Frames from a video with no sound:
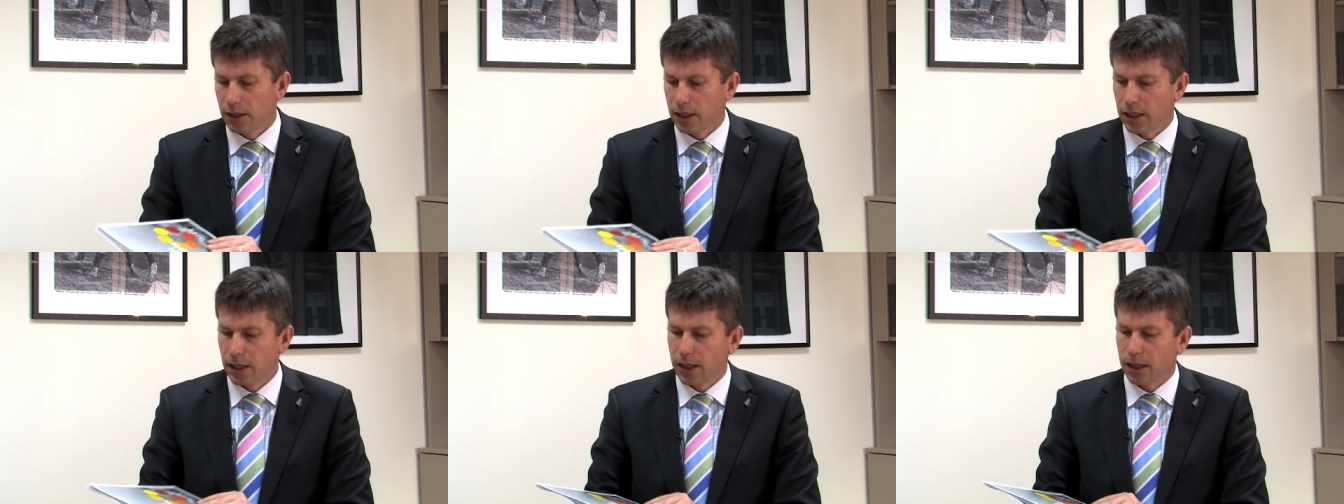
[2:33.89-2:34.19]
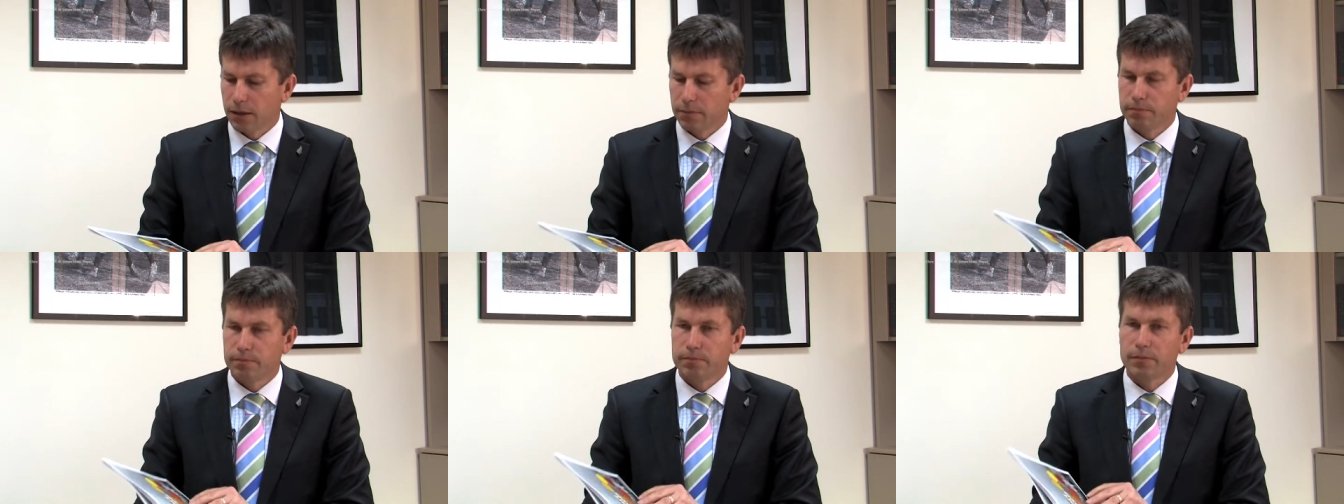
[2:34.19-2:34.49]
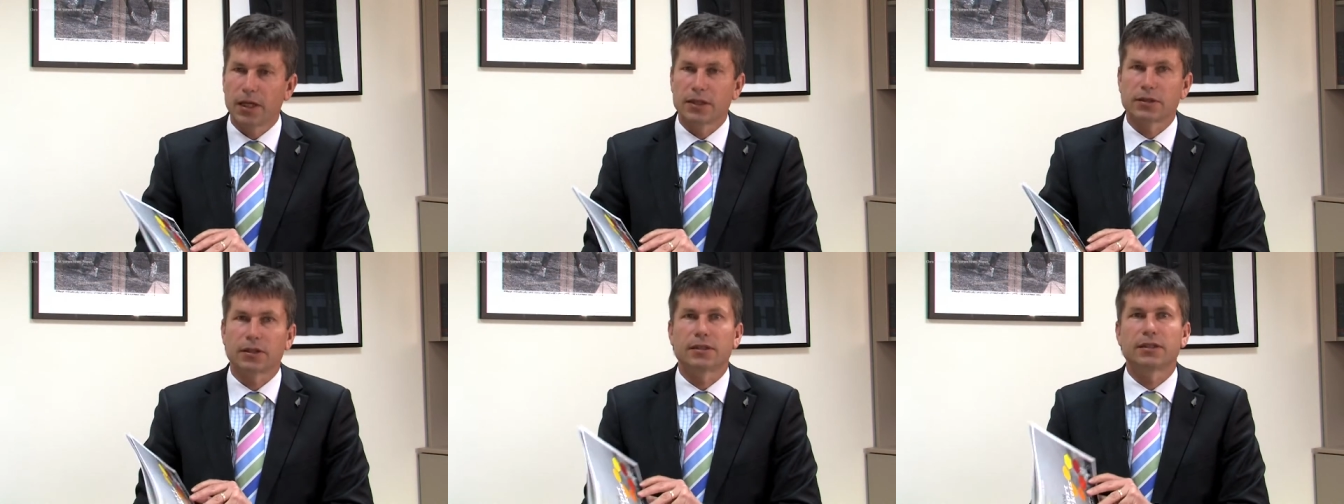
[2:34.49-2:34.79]
um,
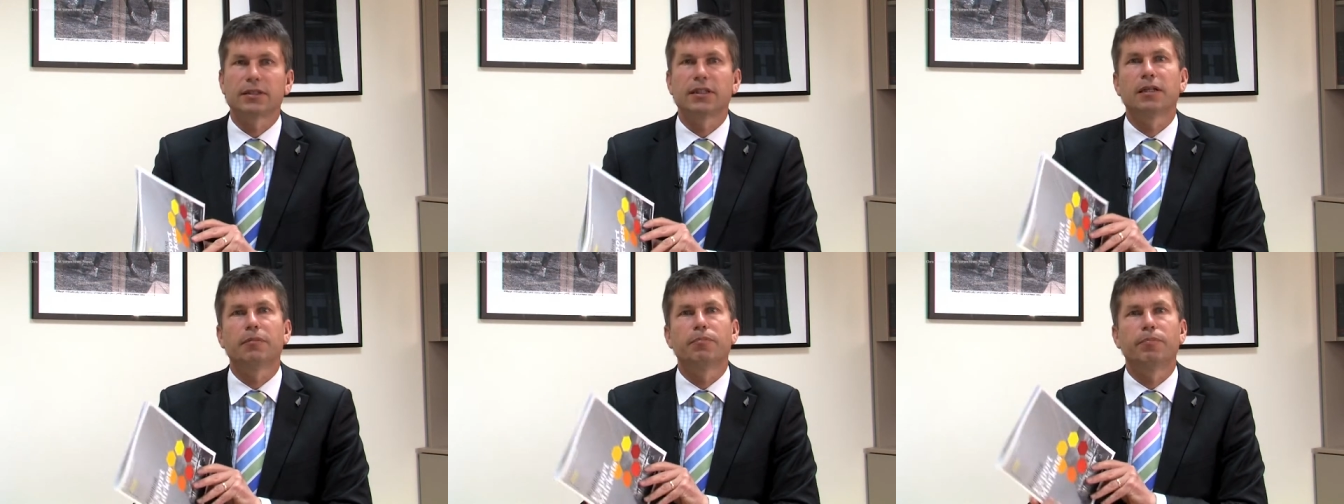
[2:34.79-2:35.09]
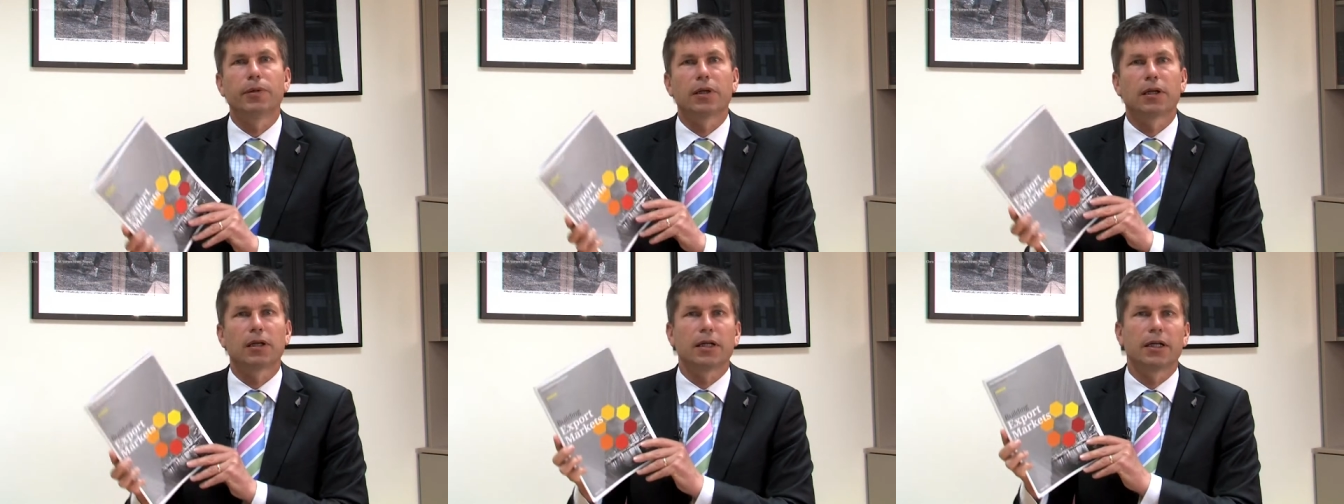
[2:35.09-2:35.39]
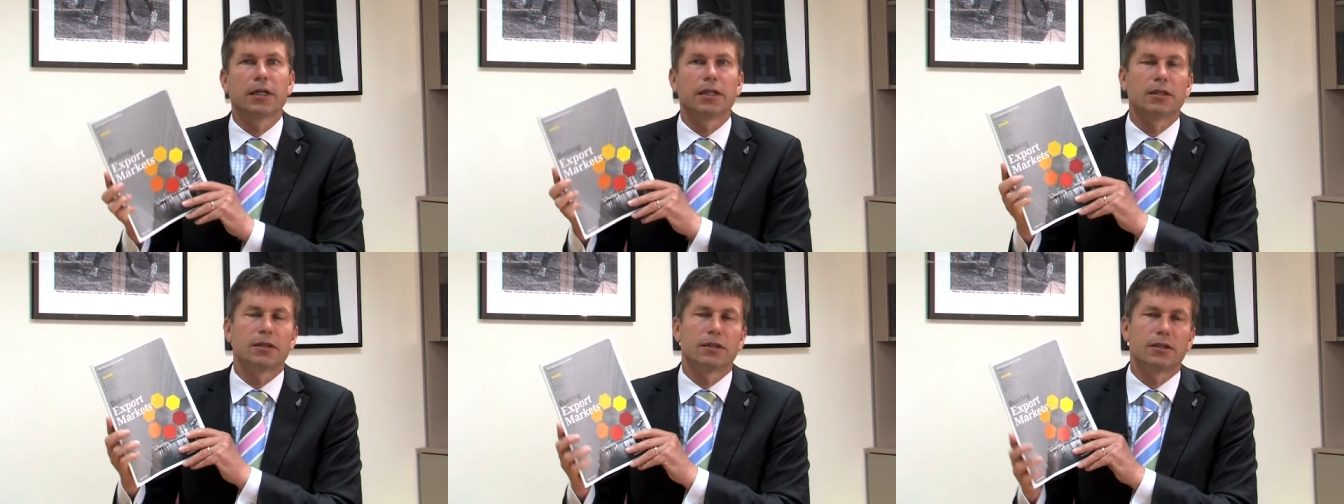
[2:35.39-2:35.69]
as I said, Bill
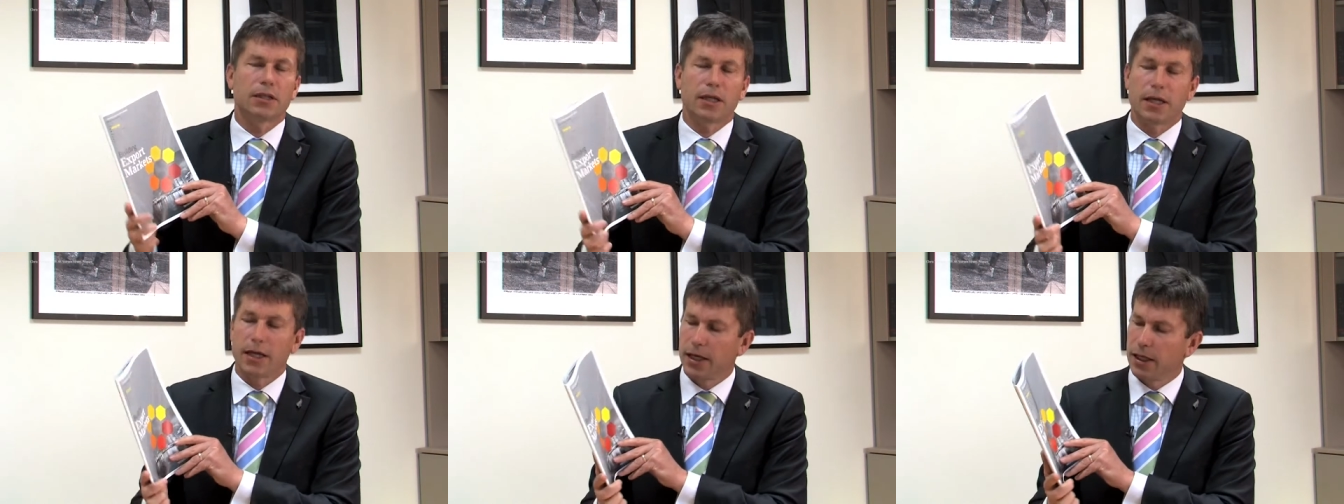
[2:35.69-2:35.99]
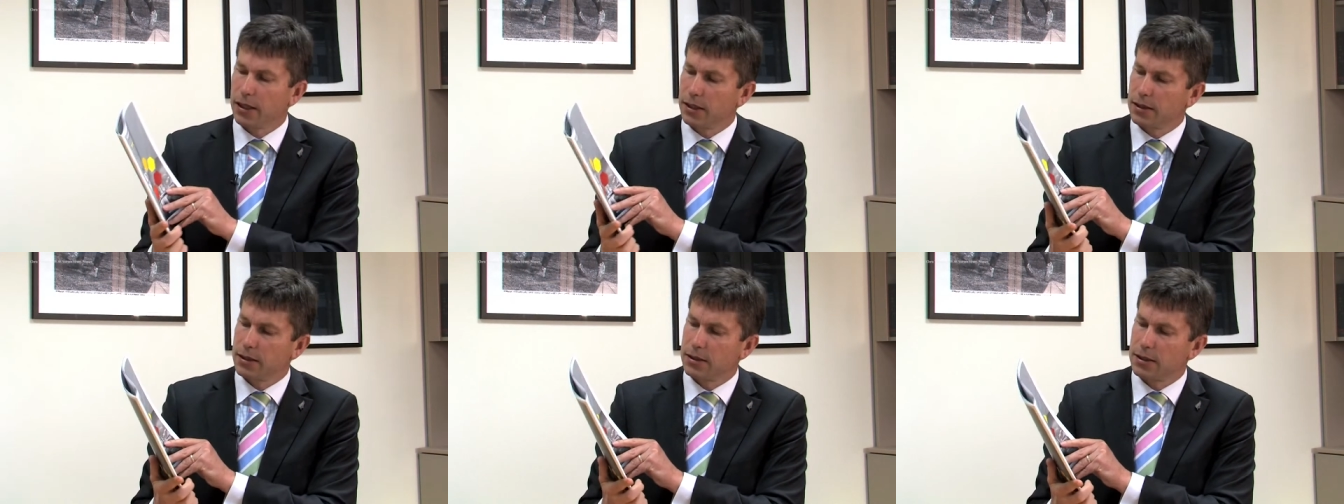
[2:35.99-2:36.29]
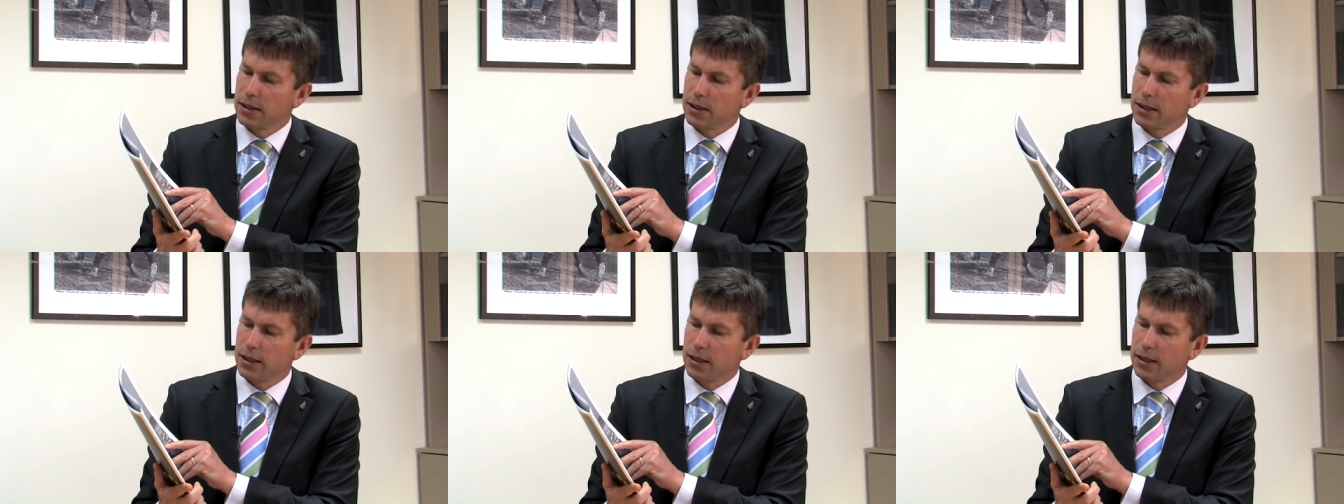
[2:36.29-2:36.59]
and, and
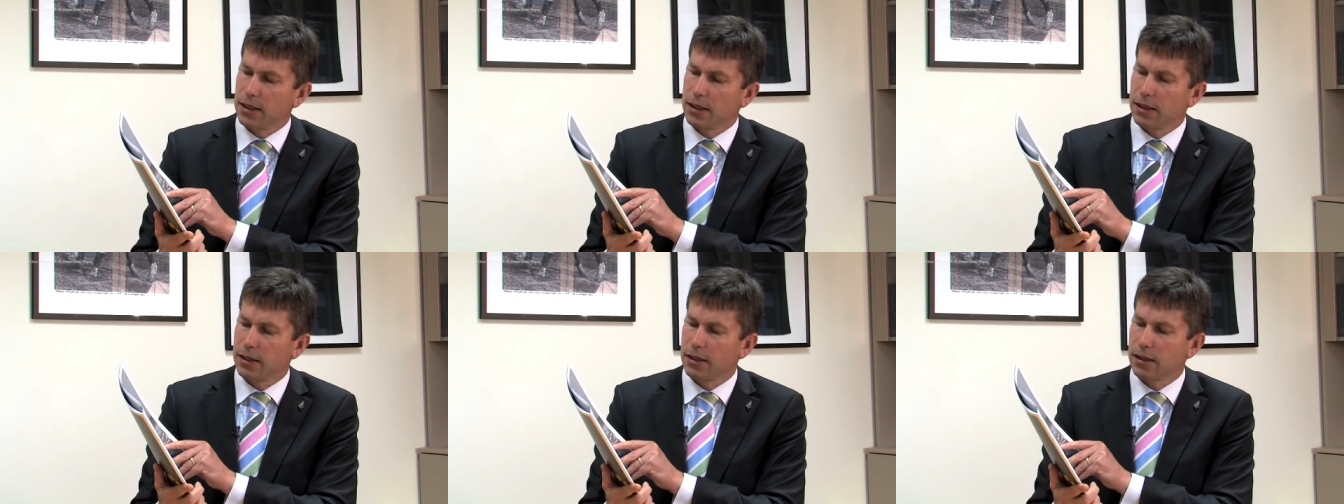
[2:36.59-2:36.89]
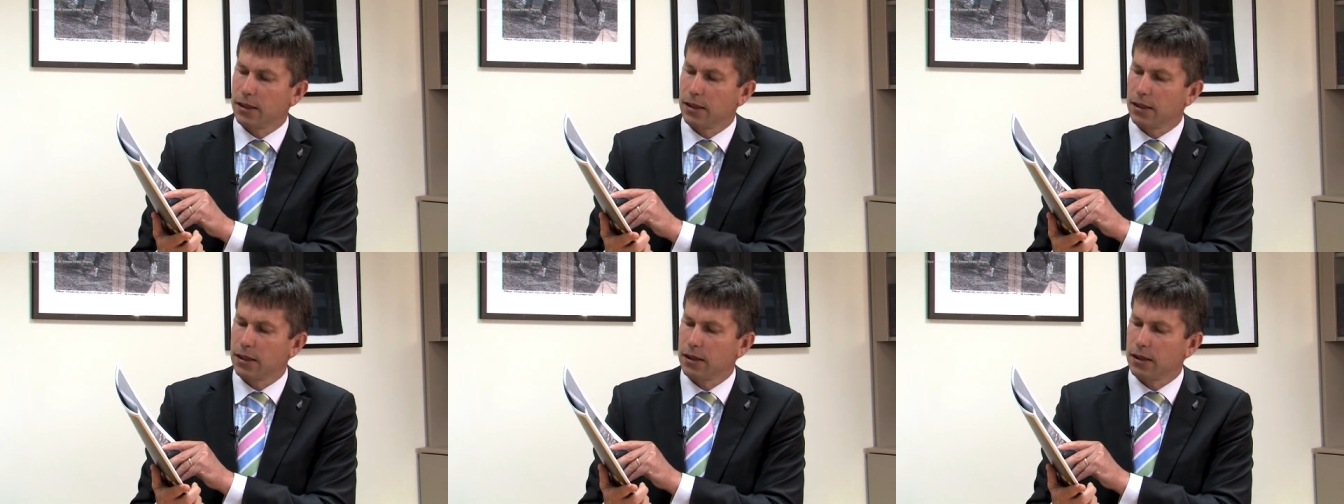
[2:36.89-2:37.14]
uh,